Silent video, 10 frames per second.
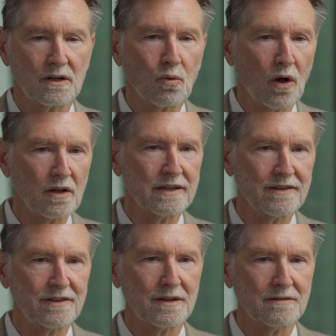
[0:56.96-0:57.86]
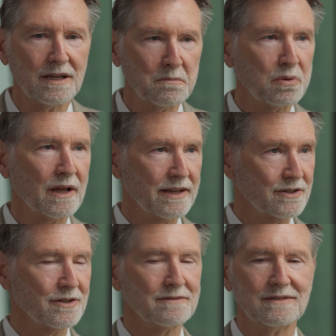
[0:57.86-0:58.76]
the quality of the
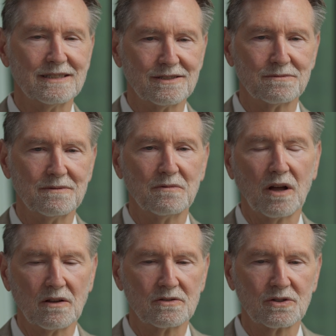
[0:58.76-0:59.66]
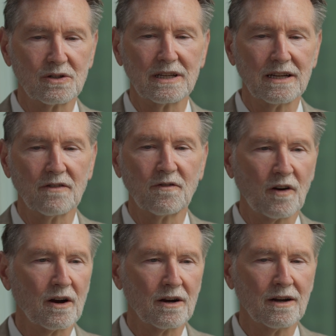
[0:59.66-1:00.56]
implanter is certainly a
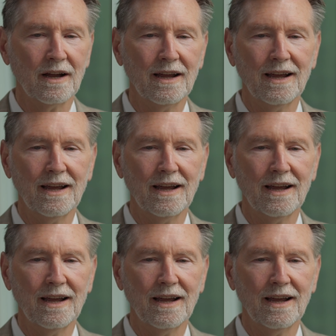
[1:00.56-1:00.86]
far